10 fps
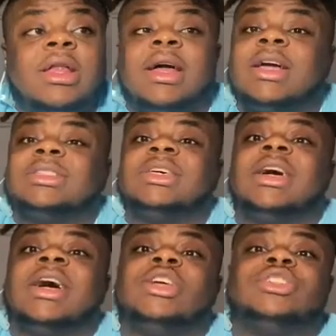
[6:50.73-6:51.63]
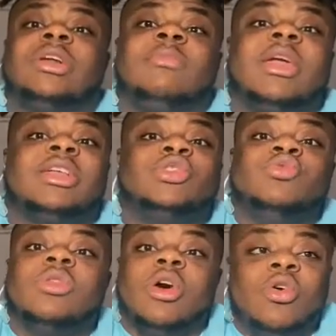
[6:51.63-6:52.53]
Like I said, I ain't trying to make it
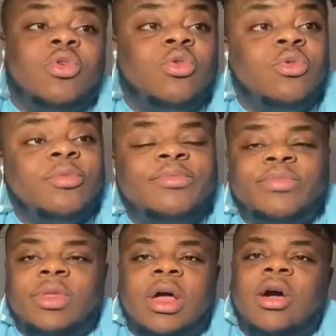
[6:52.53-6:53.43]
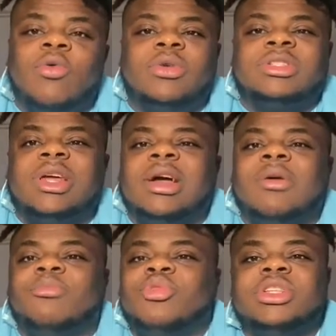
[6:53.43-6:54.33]
too long. I don't wanna sound like
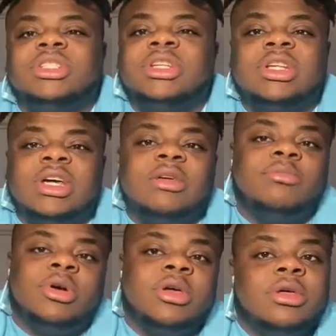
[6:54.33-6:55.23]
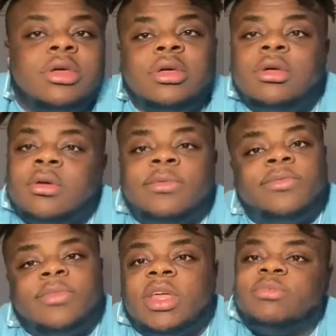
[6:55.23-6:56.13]
I'm preaching or nothing, but
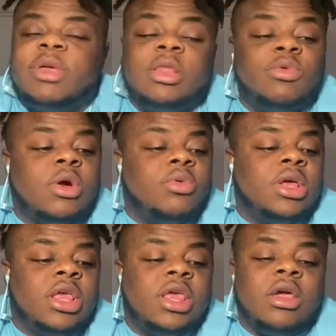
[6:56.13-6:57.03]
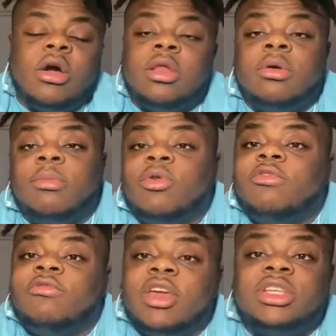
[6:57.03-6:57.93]
that's basically what I wanna give y'all, a little
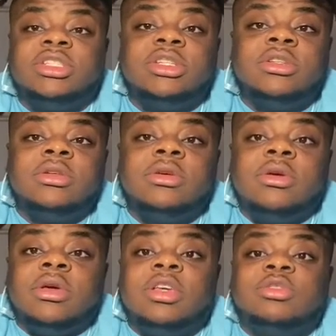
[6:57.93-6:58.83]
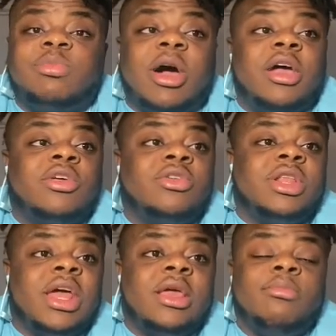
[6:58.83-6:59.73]
motivation, inspire your
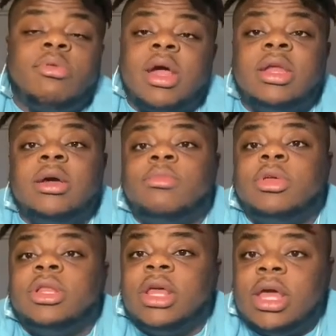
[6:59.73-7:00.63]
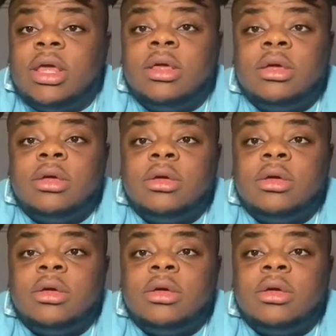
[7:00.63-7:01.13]
day, brighten up your day.